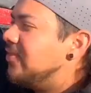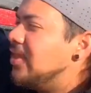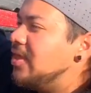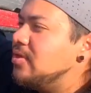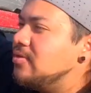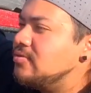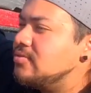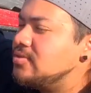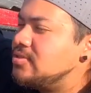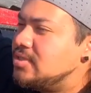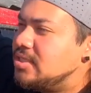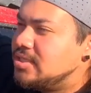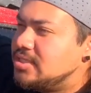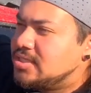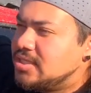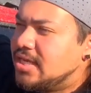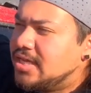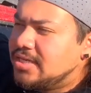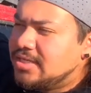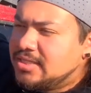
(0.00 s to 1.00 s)
They use the
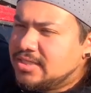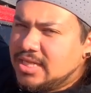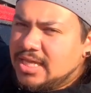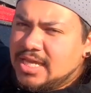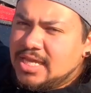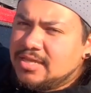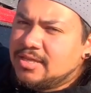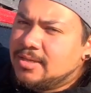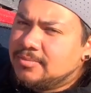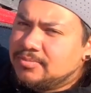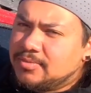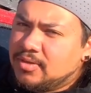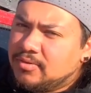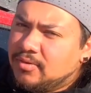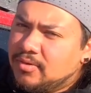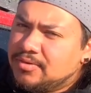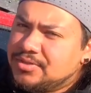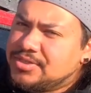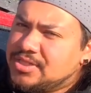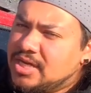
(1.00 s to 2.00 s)
sun to heat up their
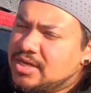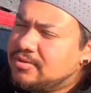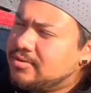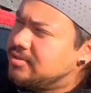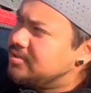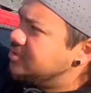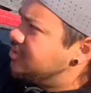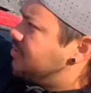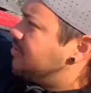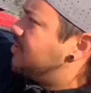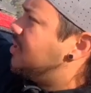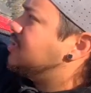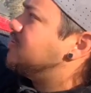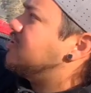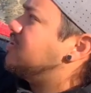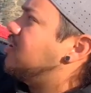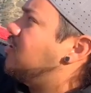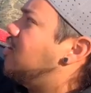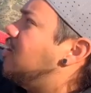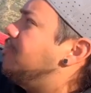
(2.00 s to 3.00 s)
Road Showers. That's
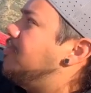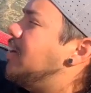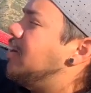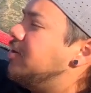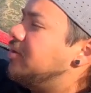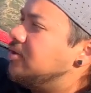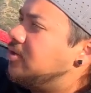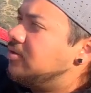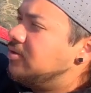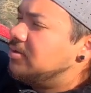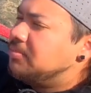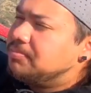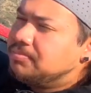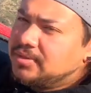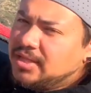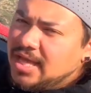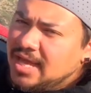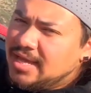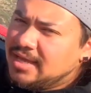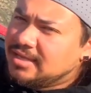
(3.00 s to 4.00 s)
why they're all powder coated
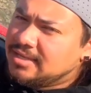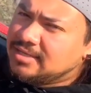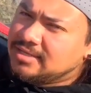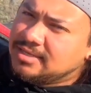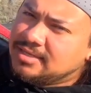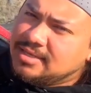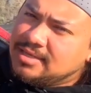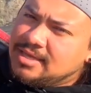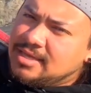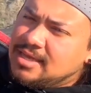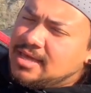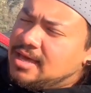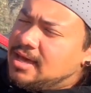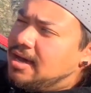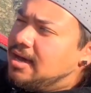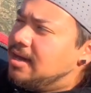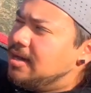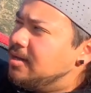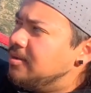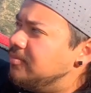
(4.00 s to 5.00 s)
black.
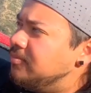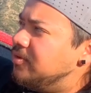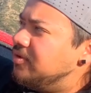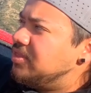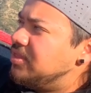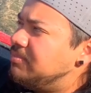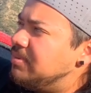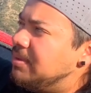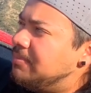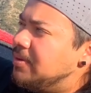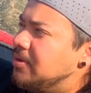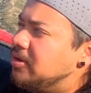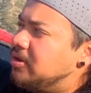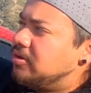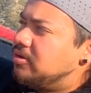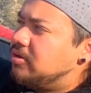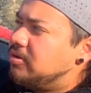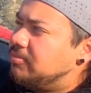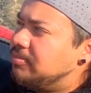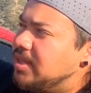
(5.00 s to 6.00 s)
With it being powder
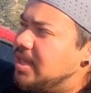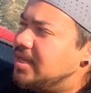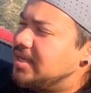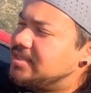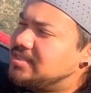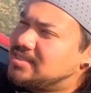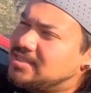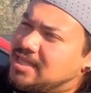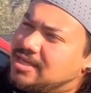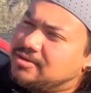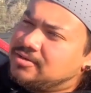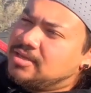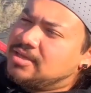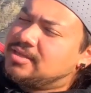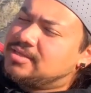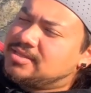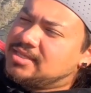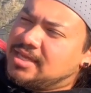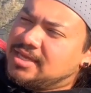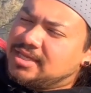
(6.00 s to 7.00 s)
coated black, it's allowed to,
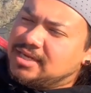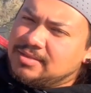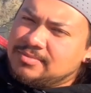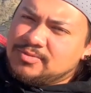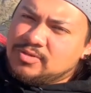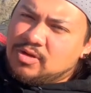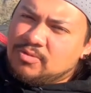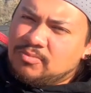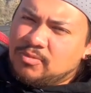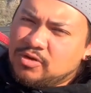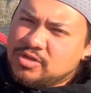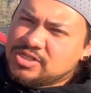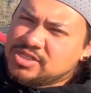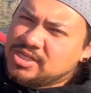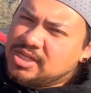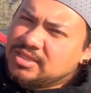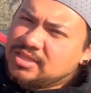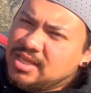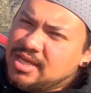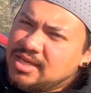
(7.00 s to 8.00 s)
it can absorb more
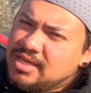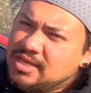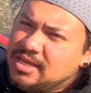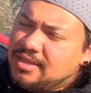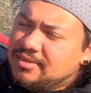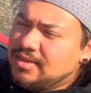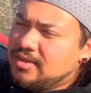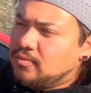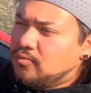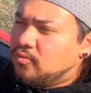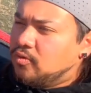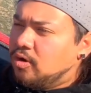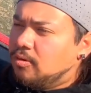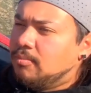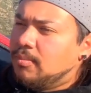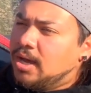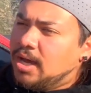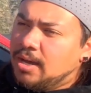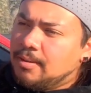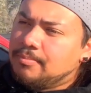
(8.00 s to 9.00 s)
sunlight and then
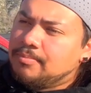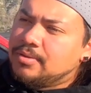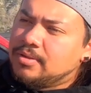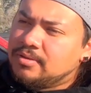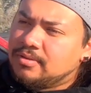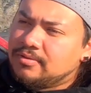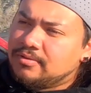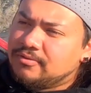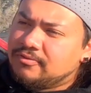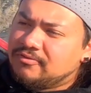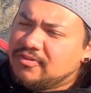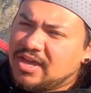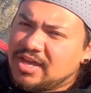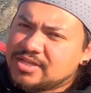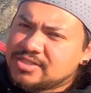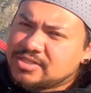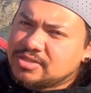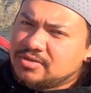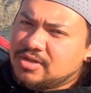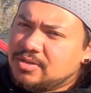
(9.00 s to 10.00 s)
warm up
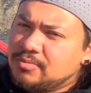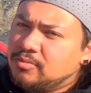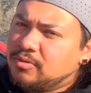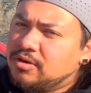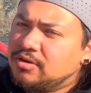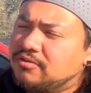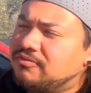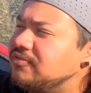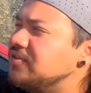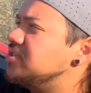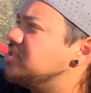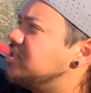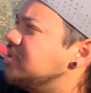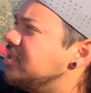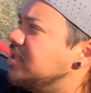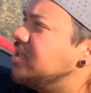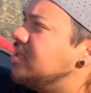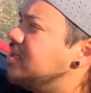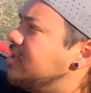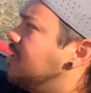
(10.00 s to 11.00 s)
faster and more
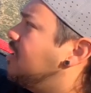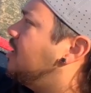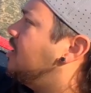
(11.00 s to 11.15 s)
efficiently.